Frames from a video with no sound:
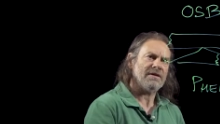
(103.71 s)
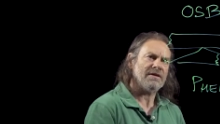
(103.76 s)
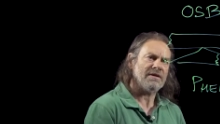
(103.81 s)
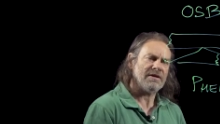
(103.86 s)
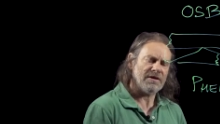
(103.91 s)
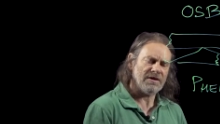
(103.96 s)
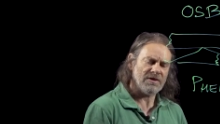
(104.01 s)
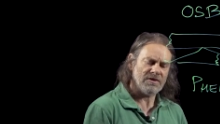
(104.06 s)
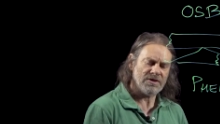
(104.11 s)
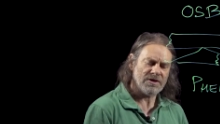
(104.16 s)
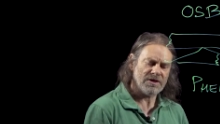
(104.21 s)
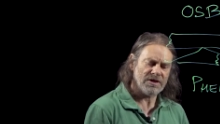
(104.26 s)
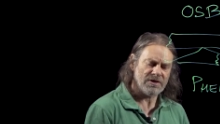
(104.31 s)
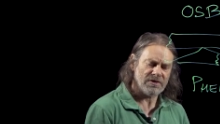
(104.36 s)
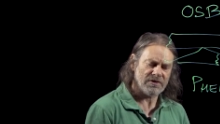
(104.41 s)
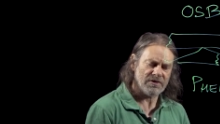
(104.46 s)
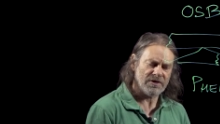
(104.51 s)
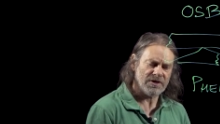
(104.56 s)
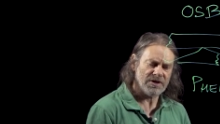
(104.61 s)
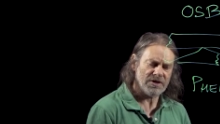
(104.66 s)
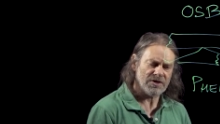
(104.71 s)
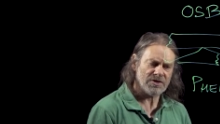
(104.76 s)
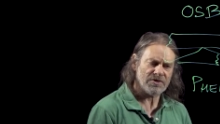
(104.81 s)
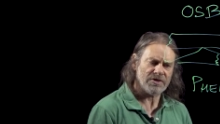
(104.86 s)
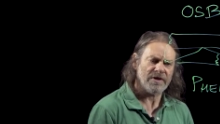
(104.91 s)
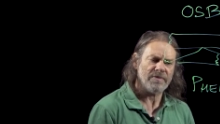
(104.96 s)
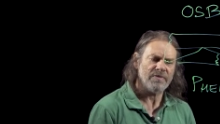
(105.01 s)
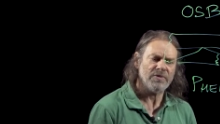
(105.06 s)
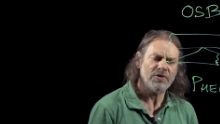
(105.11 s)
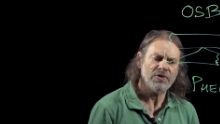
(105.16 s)
the use in oriented
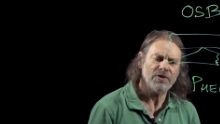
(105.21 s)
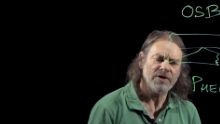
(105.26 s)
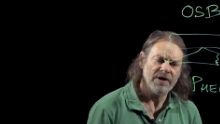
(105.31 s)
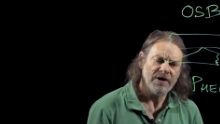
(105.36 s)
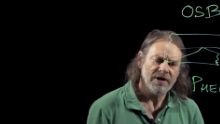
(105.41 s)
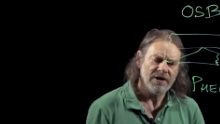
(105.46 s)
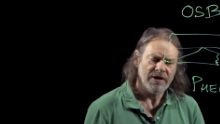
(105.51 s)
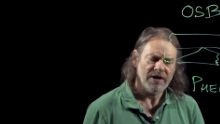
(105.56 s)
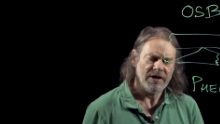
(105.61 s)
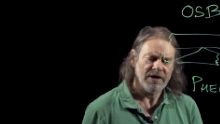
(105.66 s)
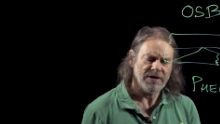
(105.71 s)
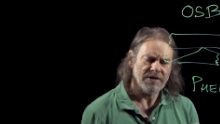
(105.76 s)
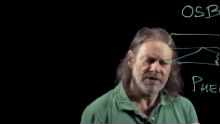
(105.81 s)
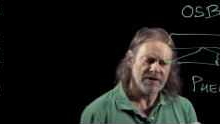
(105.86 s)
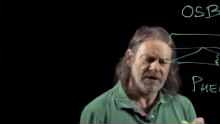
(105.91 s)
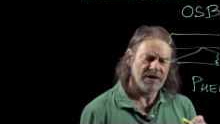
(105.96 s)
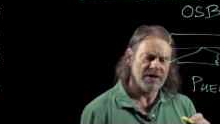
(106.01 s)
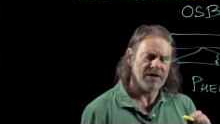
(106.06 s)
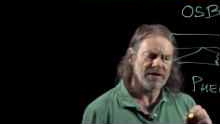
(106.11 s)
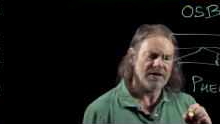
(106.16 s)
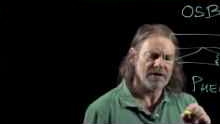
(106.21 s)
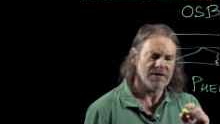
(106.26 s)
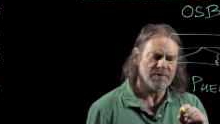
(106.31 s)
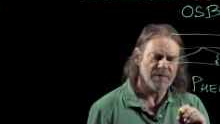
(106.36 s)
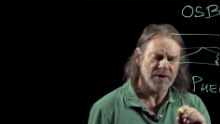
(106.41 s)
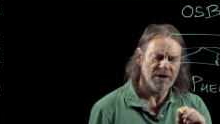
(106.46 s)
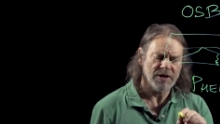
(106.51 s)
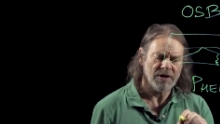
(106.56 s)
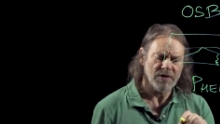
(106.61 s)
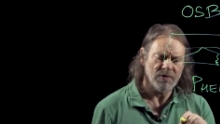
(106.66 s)
strand board is that it does
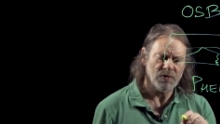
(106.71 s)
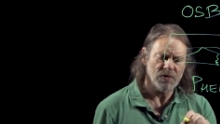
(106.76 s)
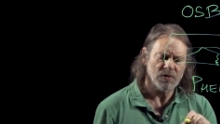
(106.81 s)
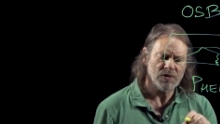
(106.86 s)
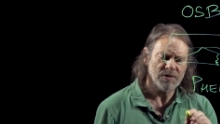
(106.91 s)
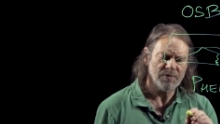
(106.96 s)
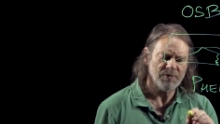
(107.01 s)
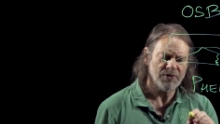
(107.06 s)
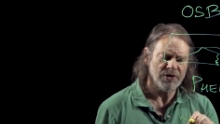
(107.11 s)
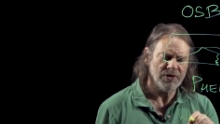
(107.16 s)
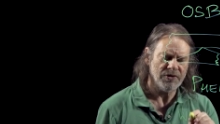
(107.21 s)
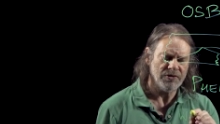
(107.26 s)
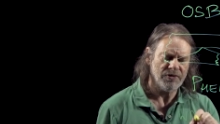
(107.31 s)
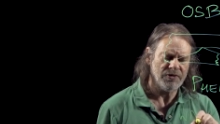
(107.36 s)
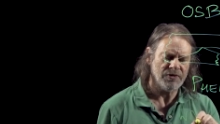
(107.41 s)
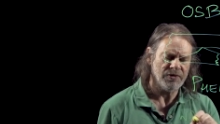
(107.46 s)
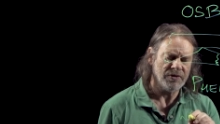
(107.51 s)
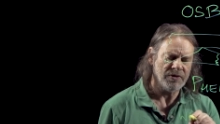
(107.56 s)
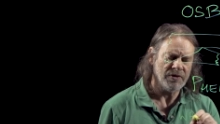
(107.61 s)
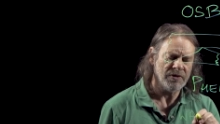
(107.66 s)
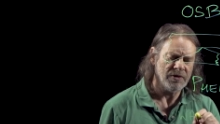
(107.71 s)
make it waterproof.